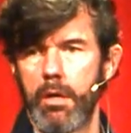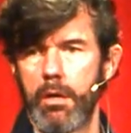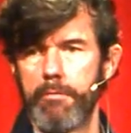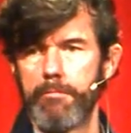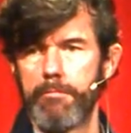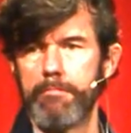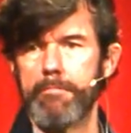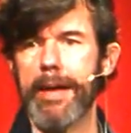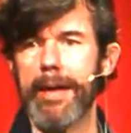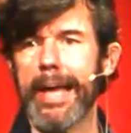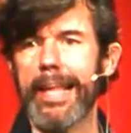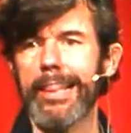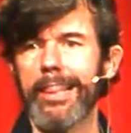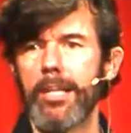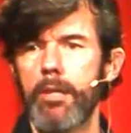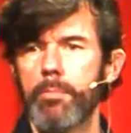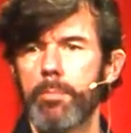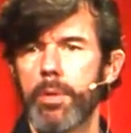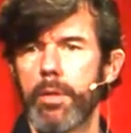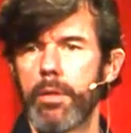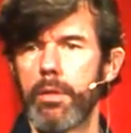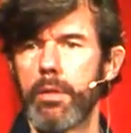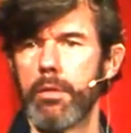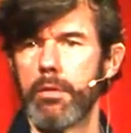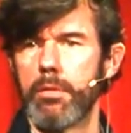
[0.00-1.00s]

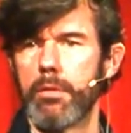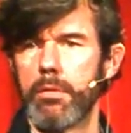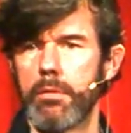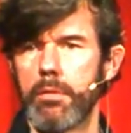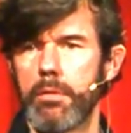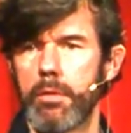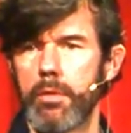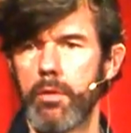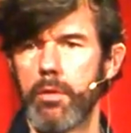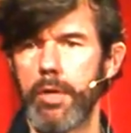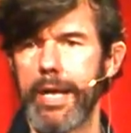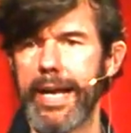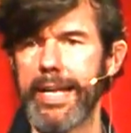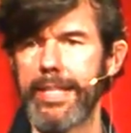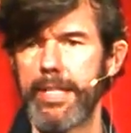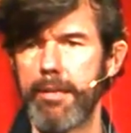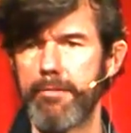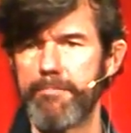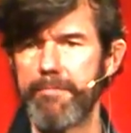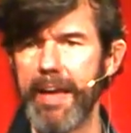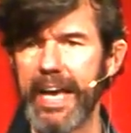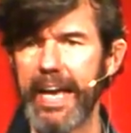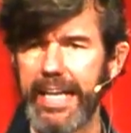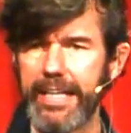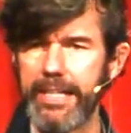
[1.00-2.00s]
valuable and
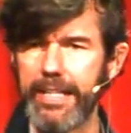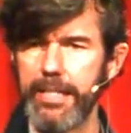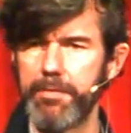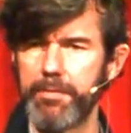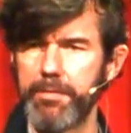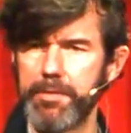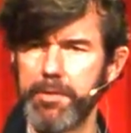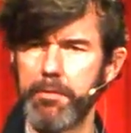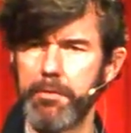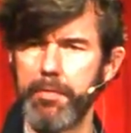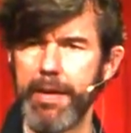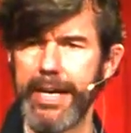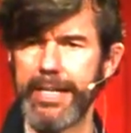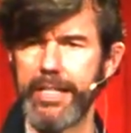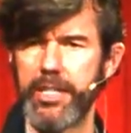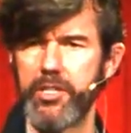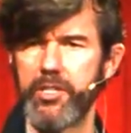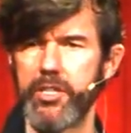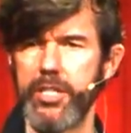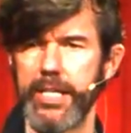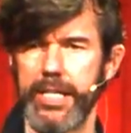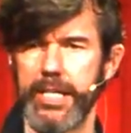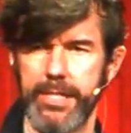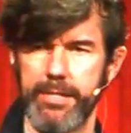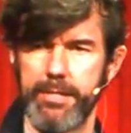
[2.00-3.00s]
effective
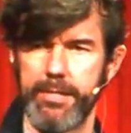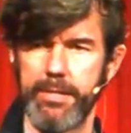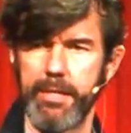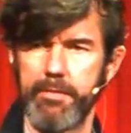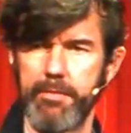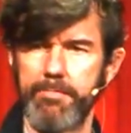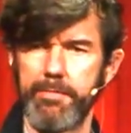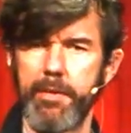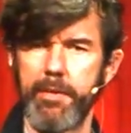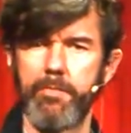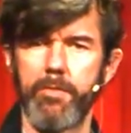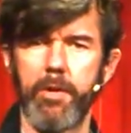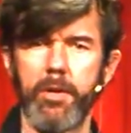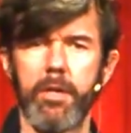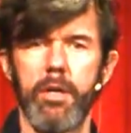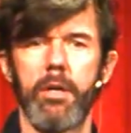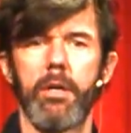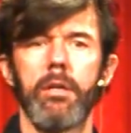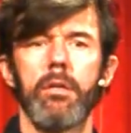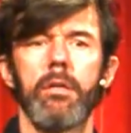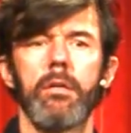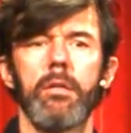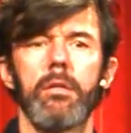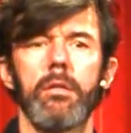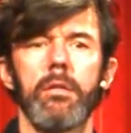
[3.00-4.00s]
strategies if you want
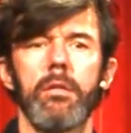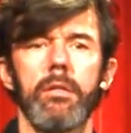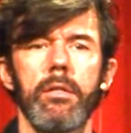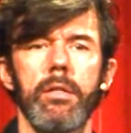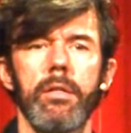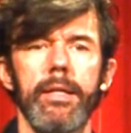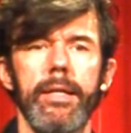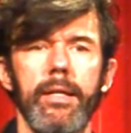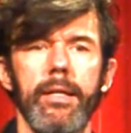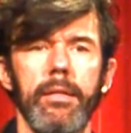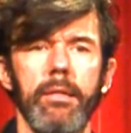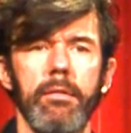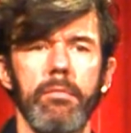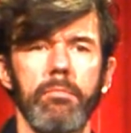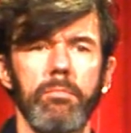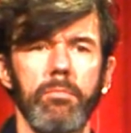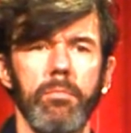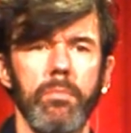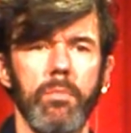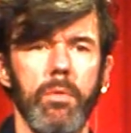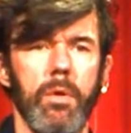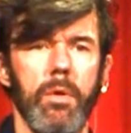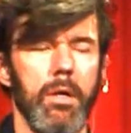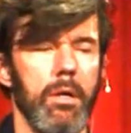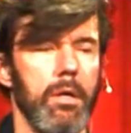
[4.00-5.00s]
to
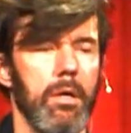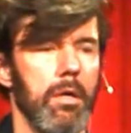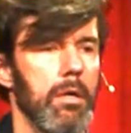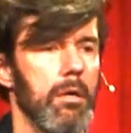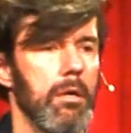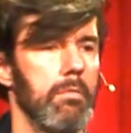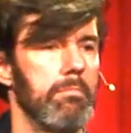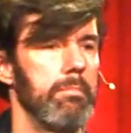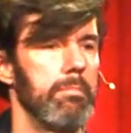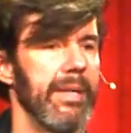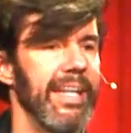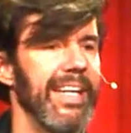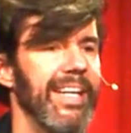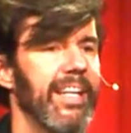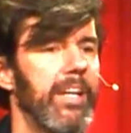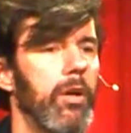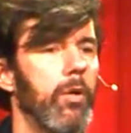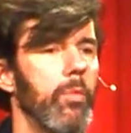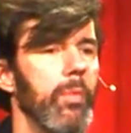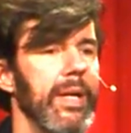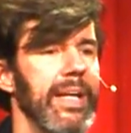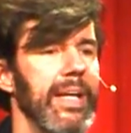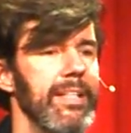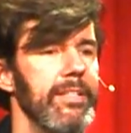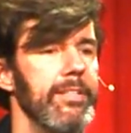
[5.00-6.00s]
uh, um,
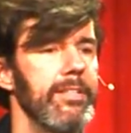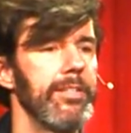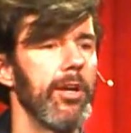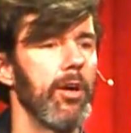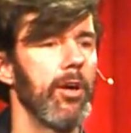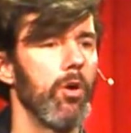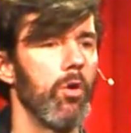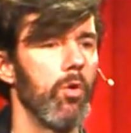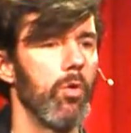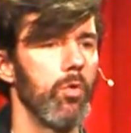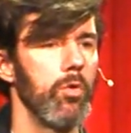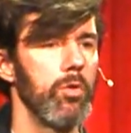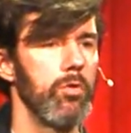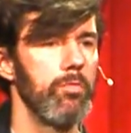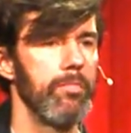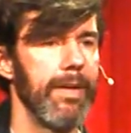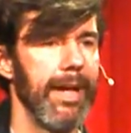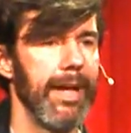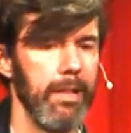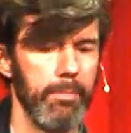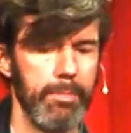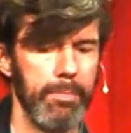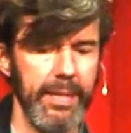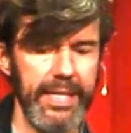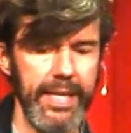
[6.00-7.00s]
increase your own
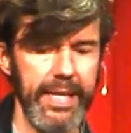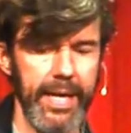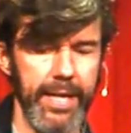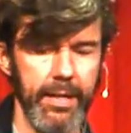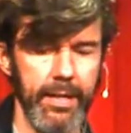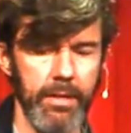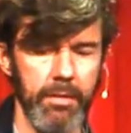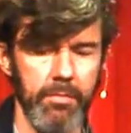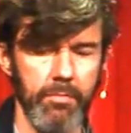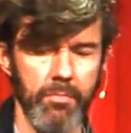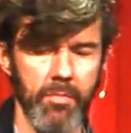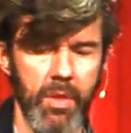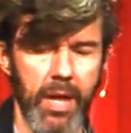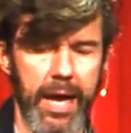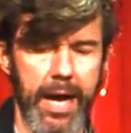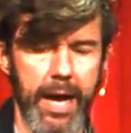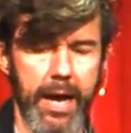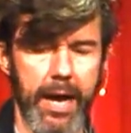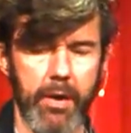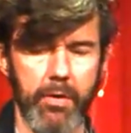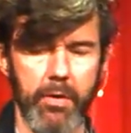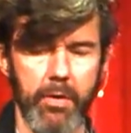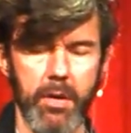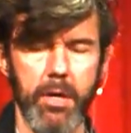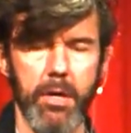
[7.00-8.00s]
well being
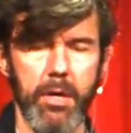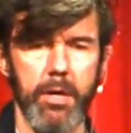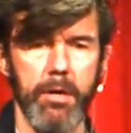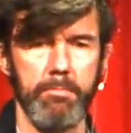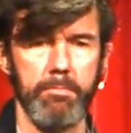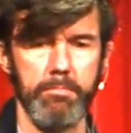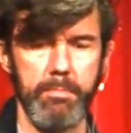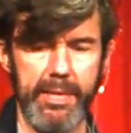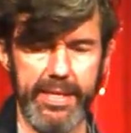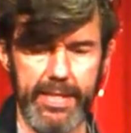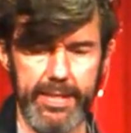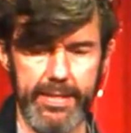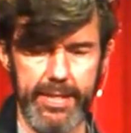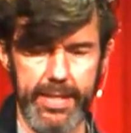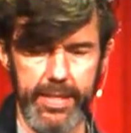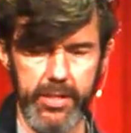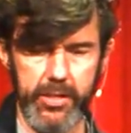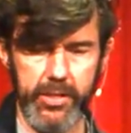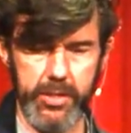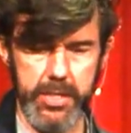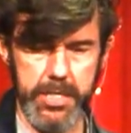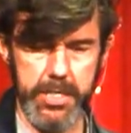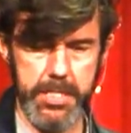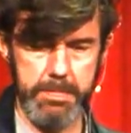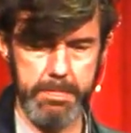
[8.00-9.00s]
are
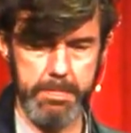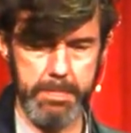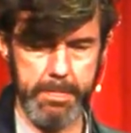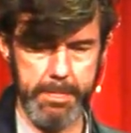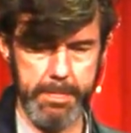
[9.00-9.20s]
meditation,